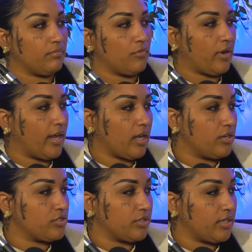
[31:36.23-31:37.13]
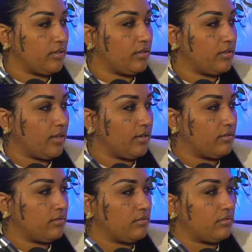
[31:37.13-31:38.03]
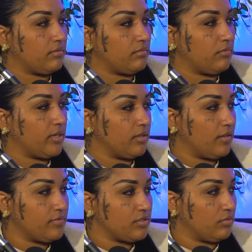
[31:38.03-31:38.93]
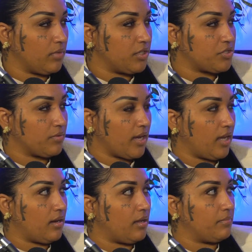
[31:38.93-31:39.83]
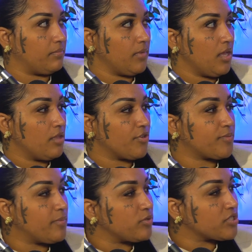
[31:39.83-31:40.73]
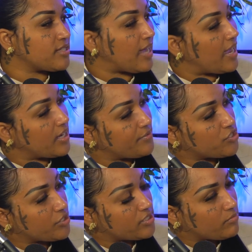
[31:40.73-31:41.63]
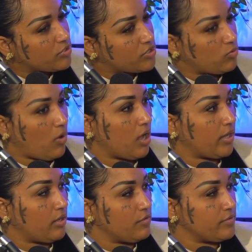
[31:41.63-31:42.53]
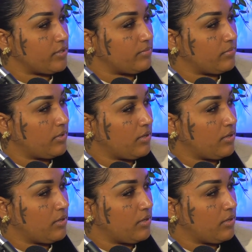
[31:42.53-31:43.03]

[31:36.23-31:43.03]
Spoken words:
great country that we love so much, right? There's people just dying on the streets and we're just walking over them.